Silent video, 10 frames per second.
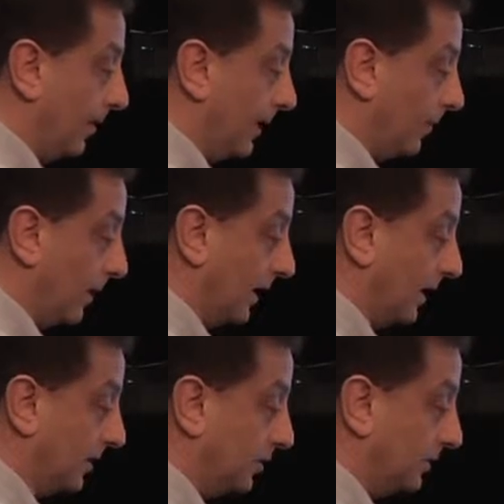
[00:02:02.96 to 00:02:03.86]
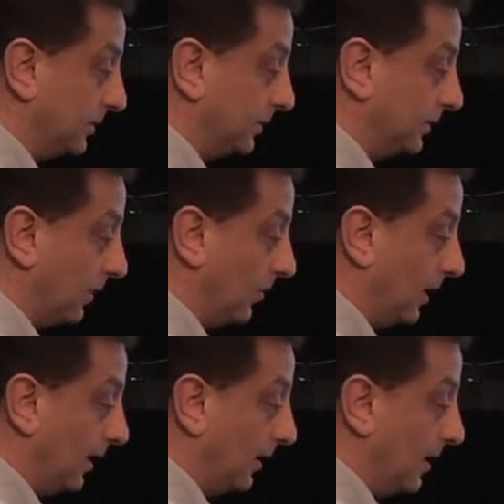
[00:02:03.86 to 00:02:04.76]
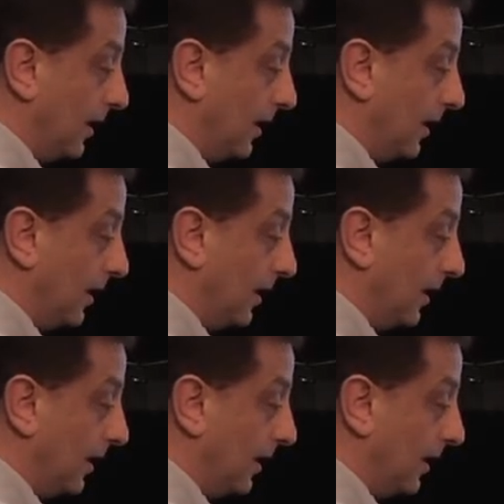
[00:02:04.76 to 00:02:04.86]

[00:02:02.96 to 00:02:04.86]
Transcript: And then when I get it to a position I want,